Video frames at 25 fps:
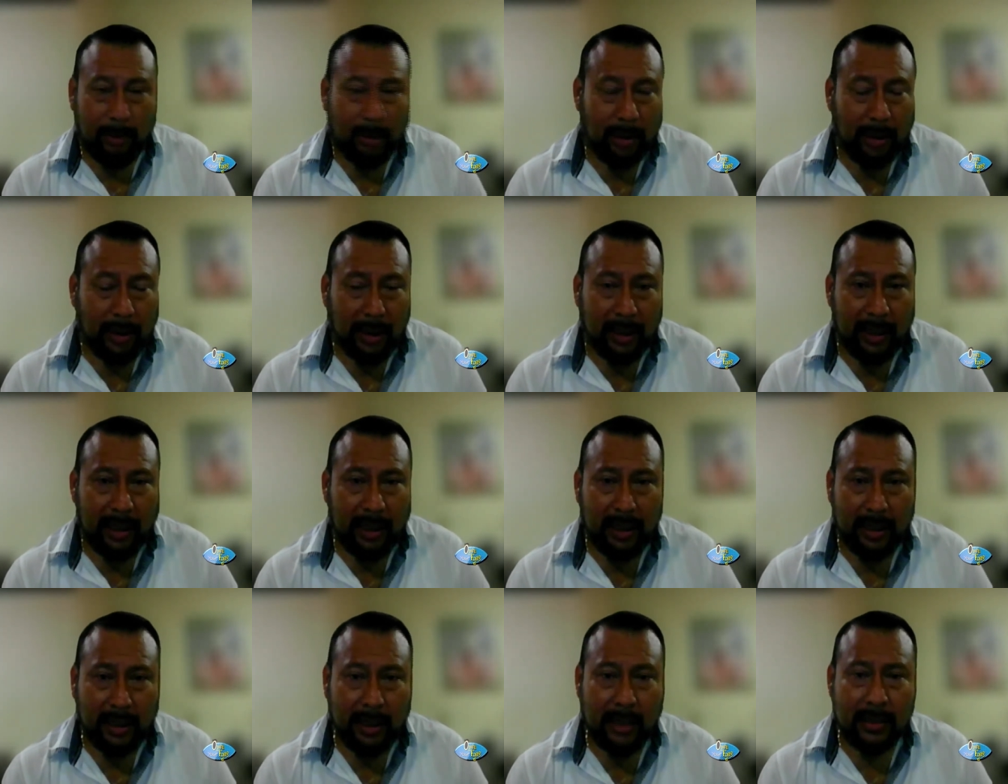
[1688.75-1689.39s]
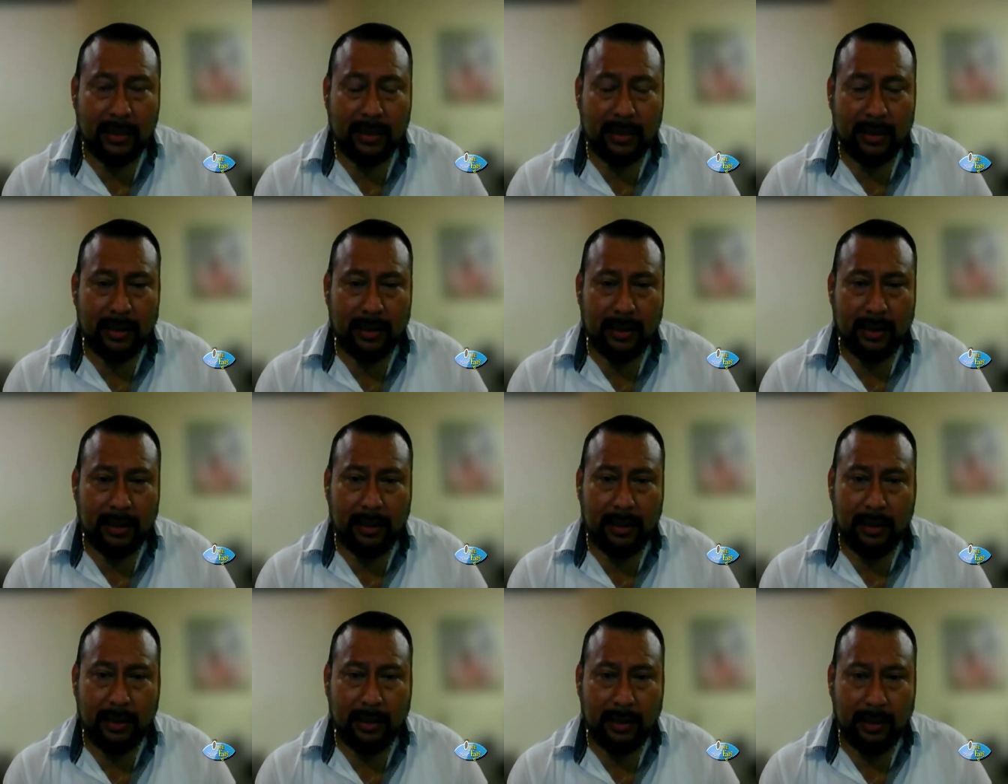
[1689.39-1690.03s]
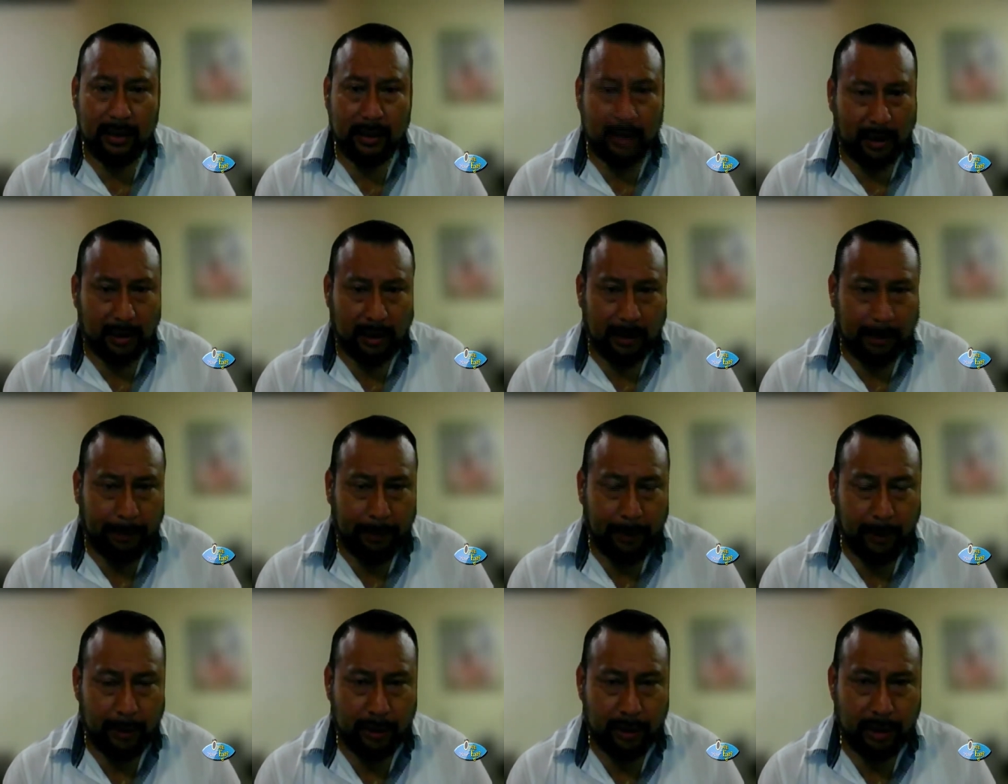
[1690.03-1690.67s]
But again, that's
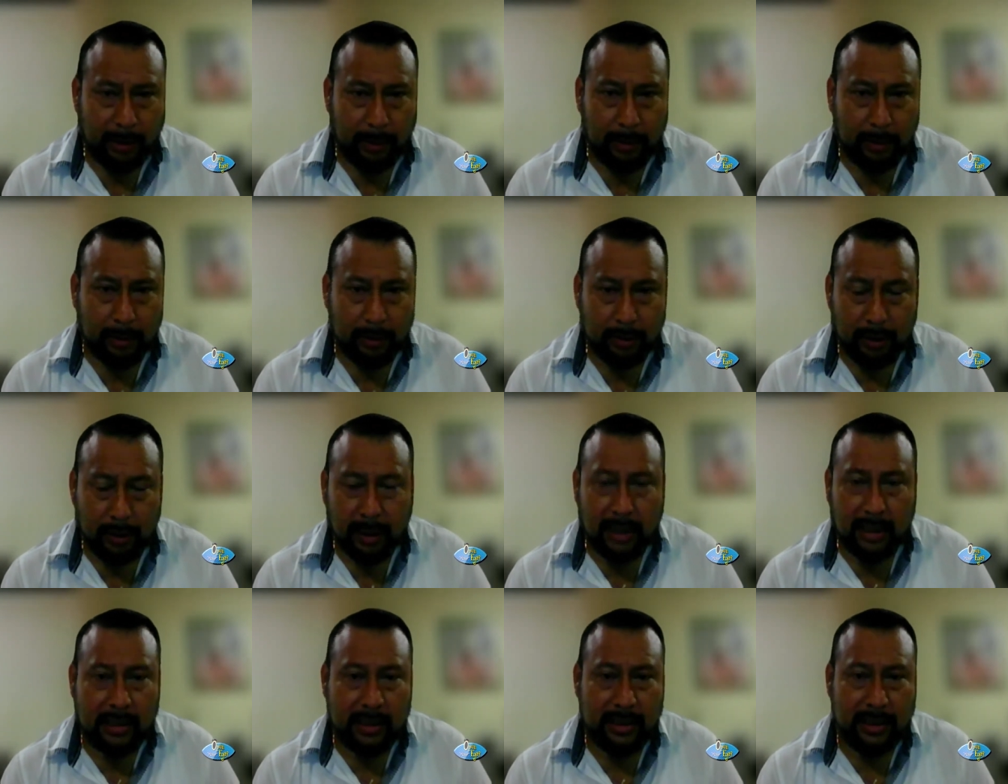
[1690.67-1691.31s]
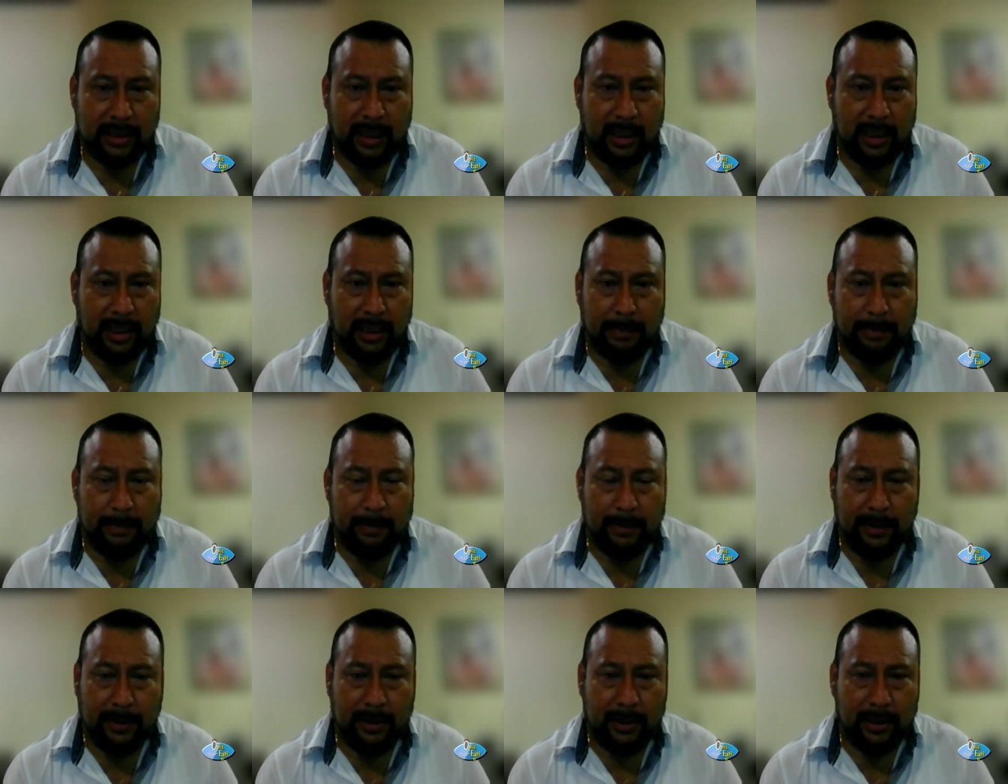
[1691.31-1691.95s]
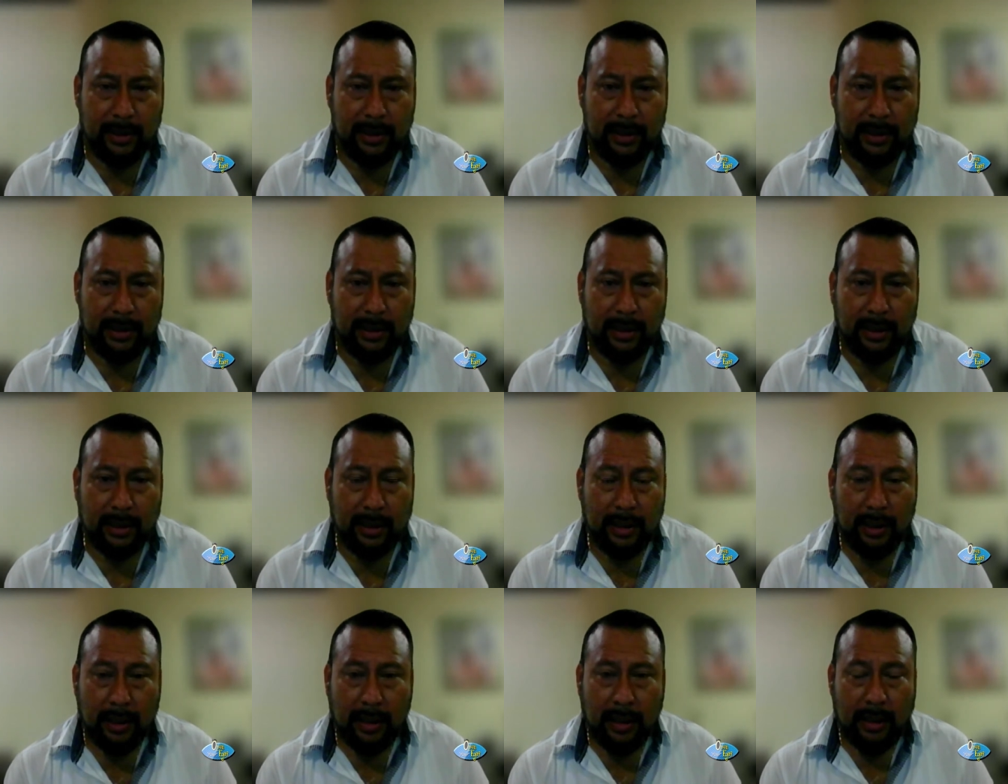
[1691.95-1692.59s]
not a perishable. So you can stay in the, in the, in
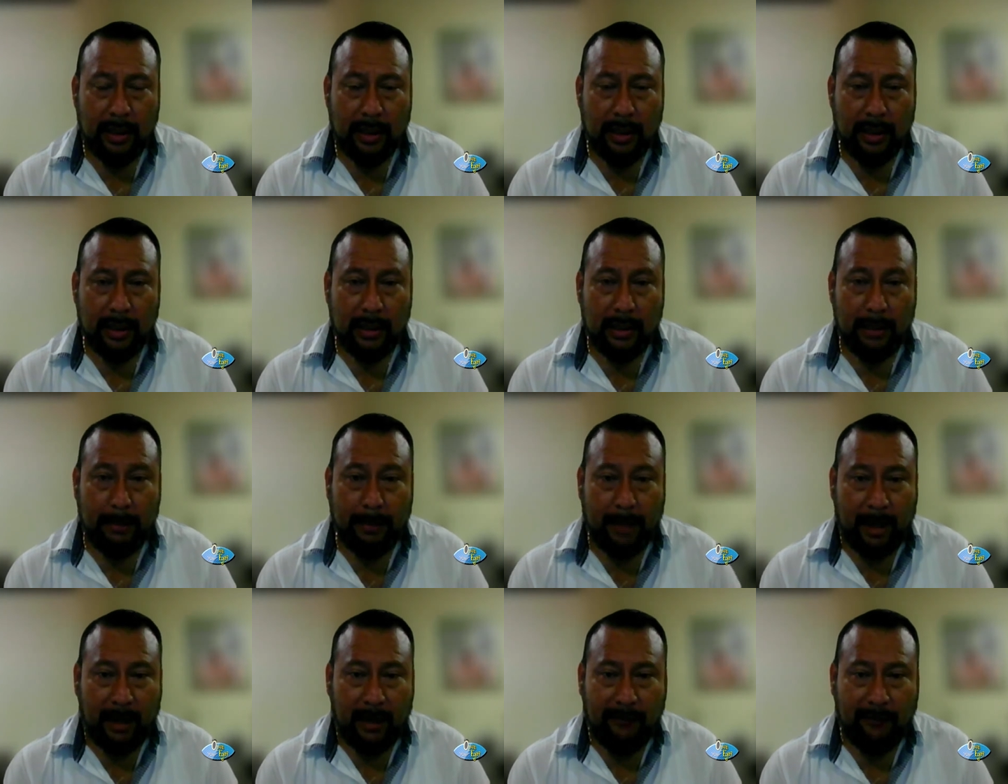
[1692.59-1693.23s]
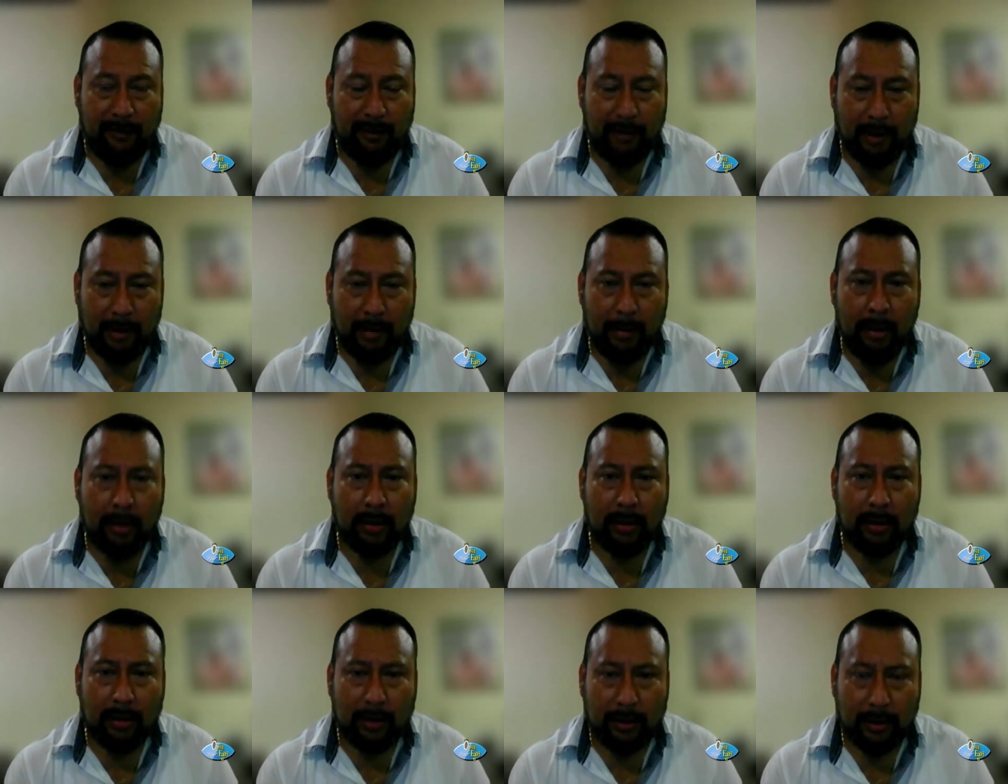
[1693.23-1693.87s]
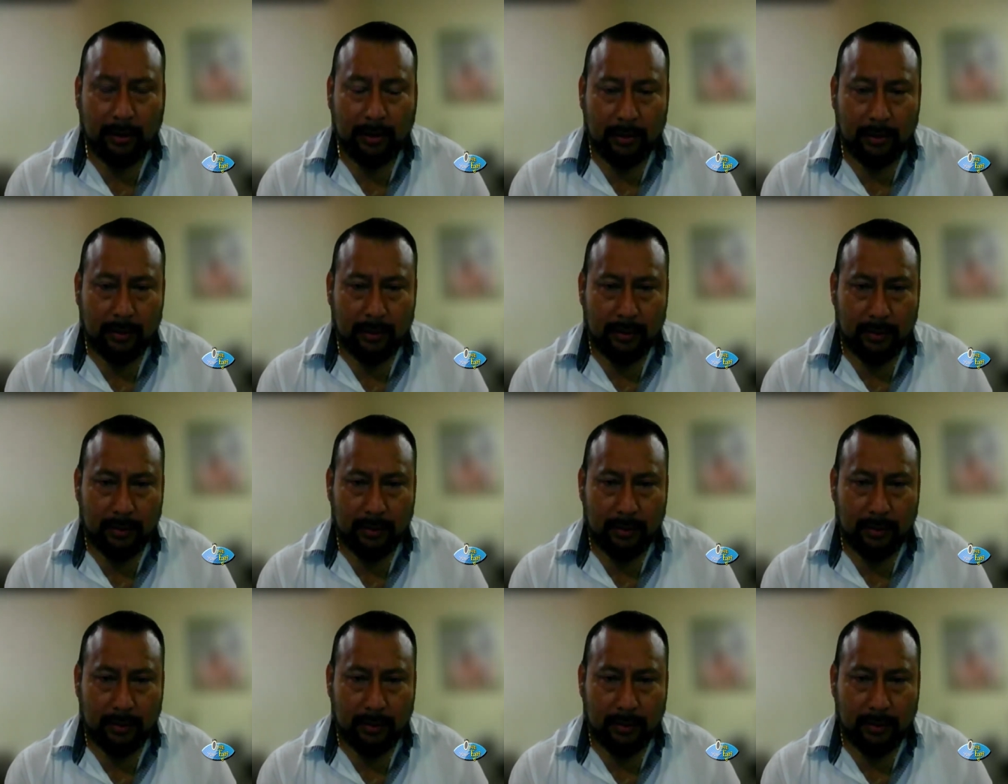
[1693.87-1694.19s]
the, in the bag for a month.